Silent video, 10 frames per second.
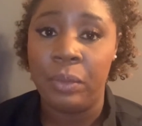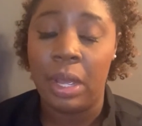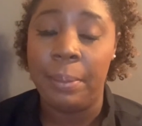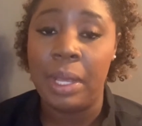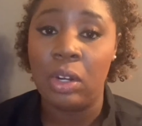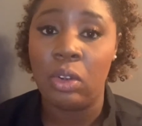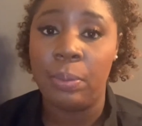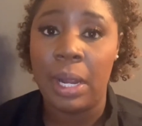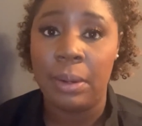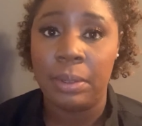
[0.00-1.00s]
a medical
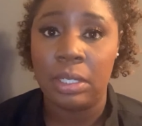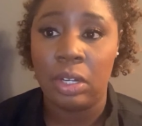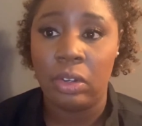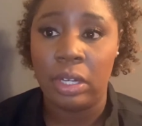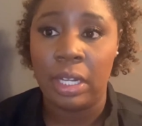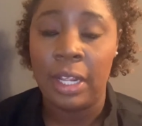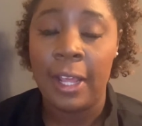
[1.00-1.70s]
power attorney.